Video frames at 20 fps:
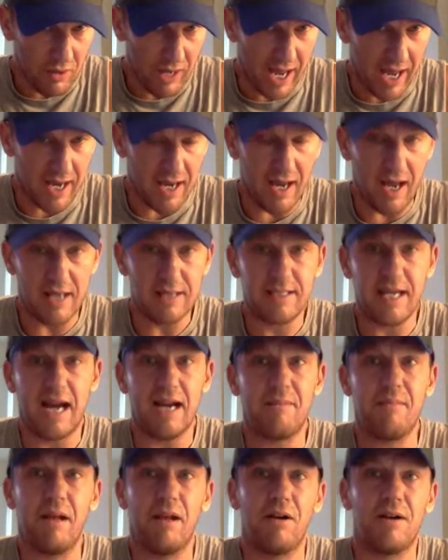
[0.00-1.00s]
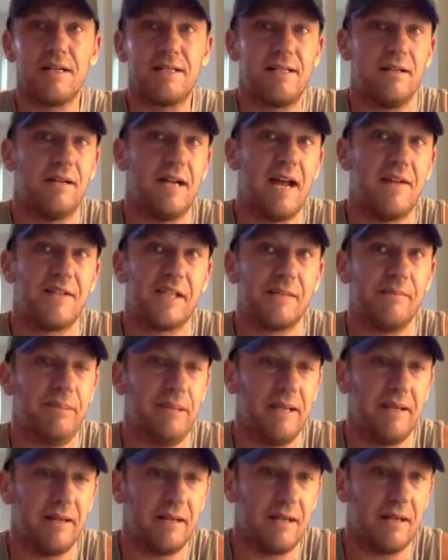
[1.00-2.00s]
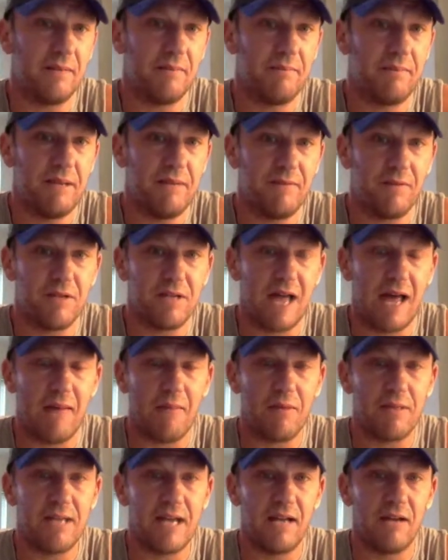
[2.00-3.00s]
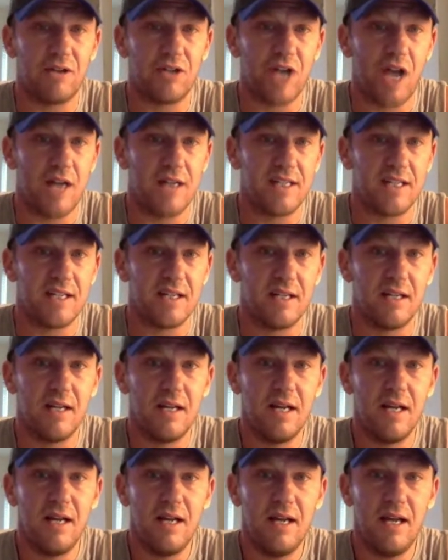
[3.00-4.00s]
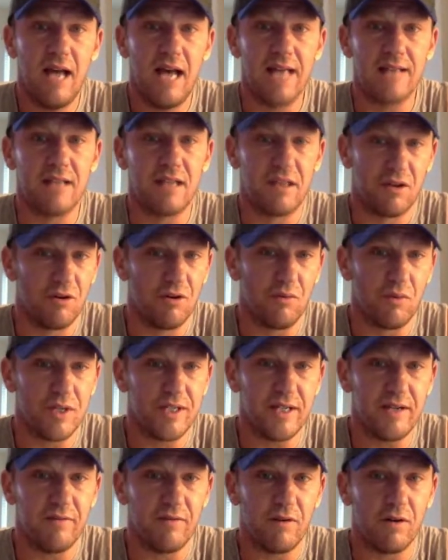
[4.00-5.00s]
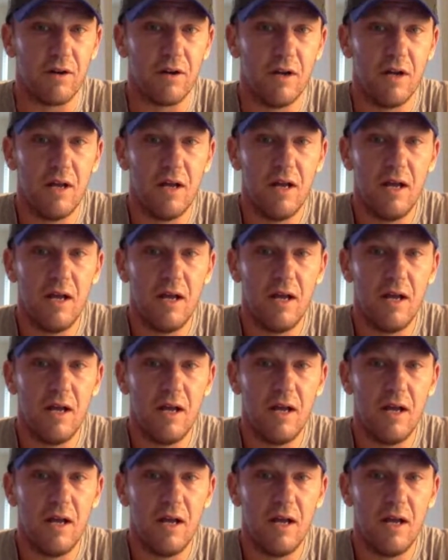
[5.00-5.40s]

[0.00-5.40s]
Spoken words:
okay, Scotty Miller, he's still going to have to compete for time with Tyler Johnson as the third receiver.